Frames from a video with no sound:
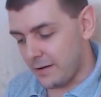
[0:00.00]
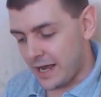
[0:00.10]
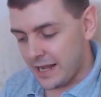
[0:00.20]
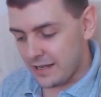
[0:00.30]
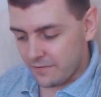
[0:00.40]

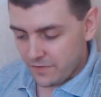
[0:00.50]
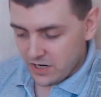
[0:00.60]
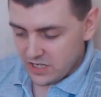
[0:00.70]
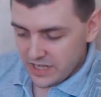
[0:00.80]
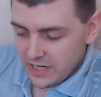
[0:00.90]
and the
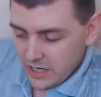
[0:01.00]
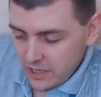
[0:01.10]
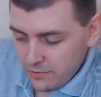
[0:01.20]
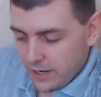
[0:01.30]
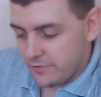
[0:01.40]
first thing that
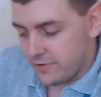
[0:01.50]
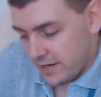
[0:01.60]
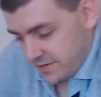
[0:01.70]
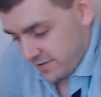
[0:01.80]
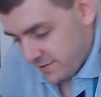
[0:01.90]
you
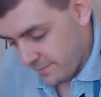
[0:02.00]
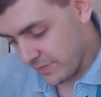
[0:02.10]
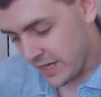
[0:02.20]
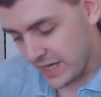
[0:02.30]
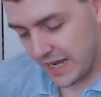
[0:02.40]
notice
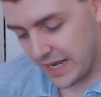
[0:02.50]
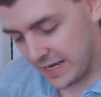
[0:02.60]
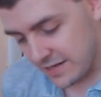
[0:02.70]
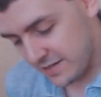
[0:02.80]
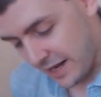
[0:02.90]

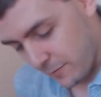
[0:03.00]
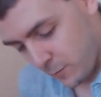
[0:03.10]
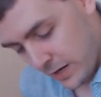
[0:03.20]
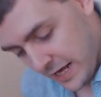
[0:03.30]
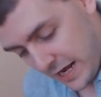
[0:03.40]
is that we